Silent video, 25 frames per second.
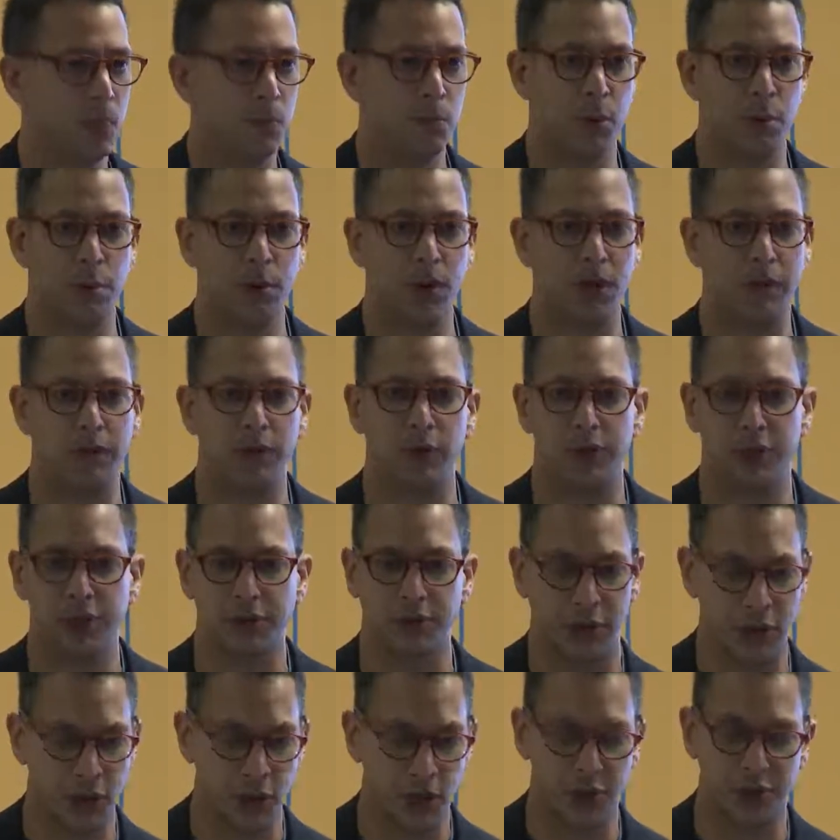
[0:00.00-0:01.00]
but we have lots
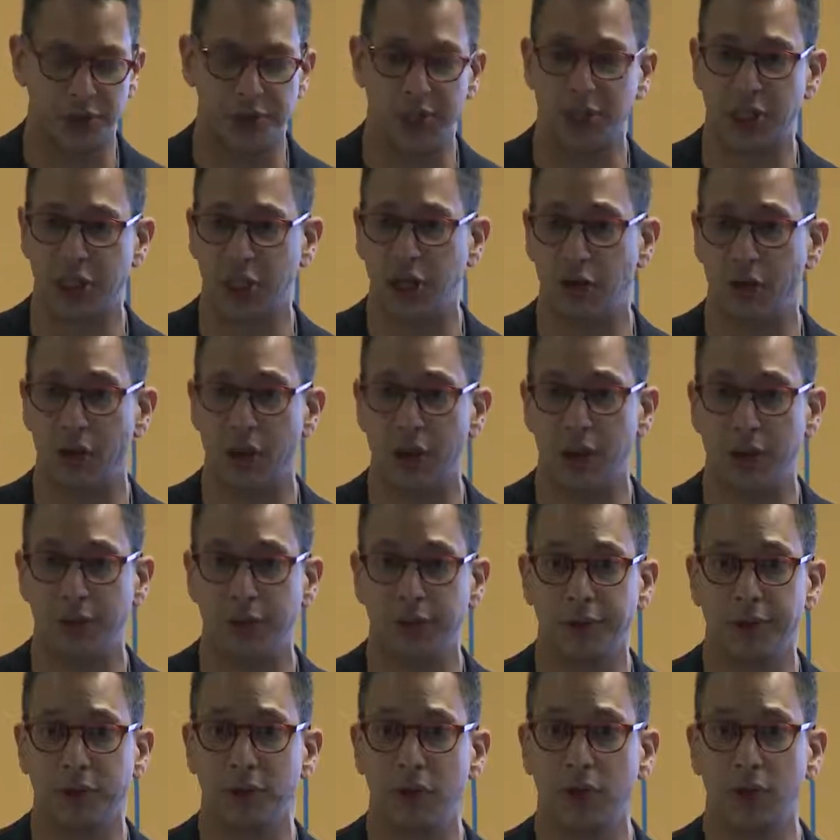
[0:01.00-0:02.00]
of cars sitting
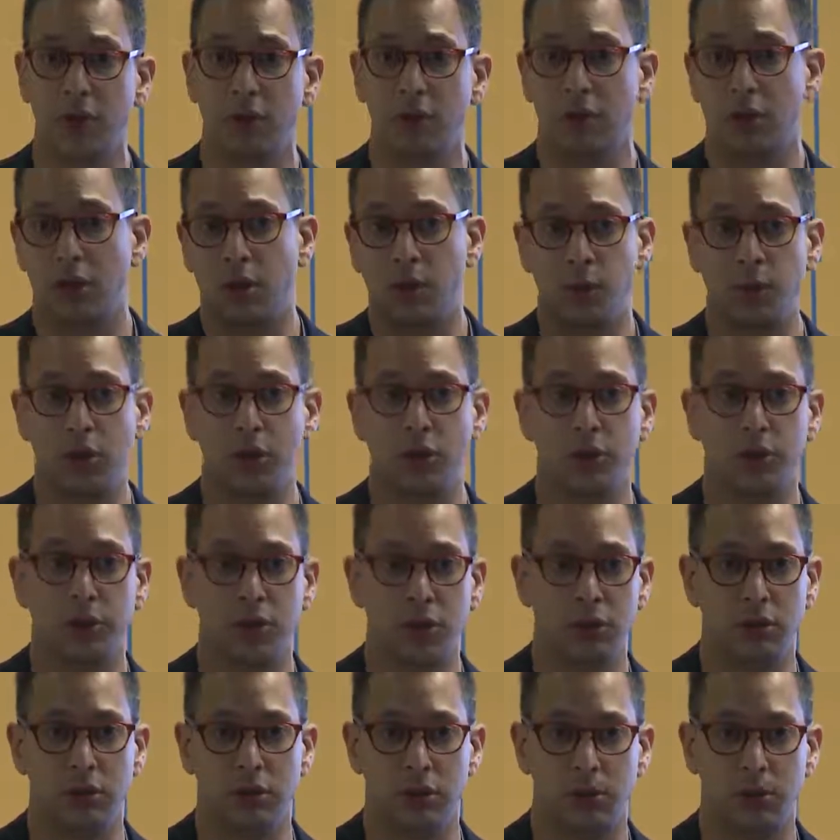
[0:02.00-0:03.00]
around that we all
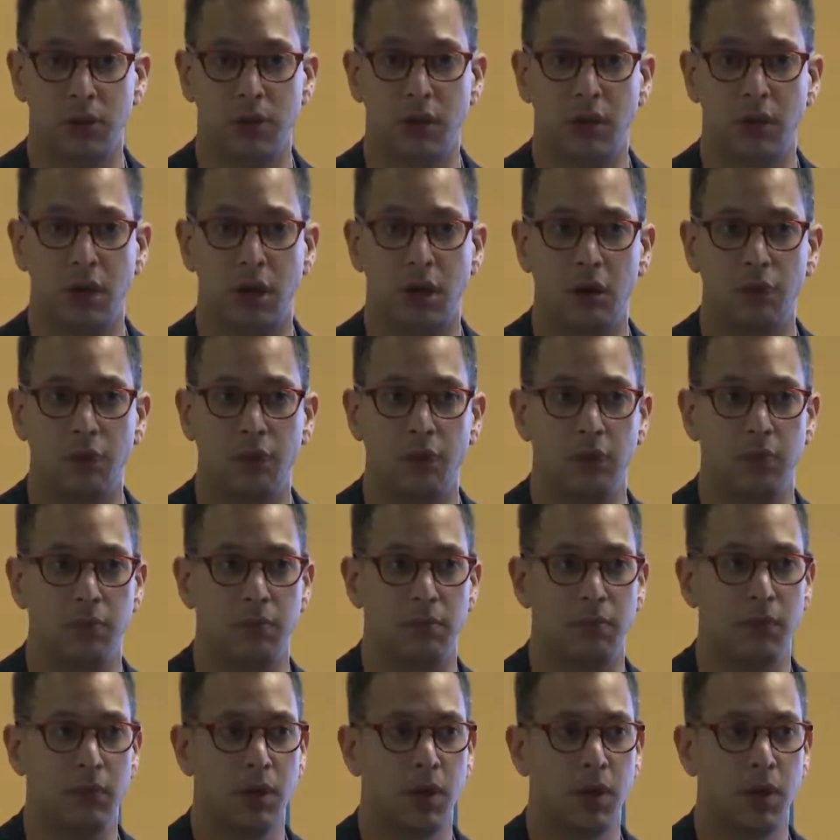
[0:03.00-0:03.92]
use. We don't own them.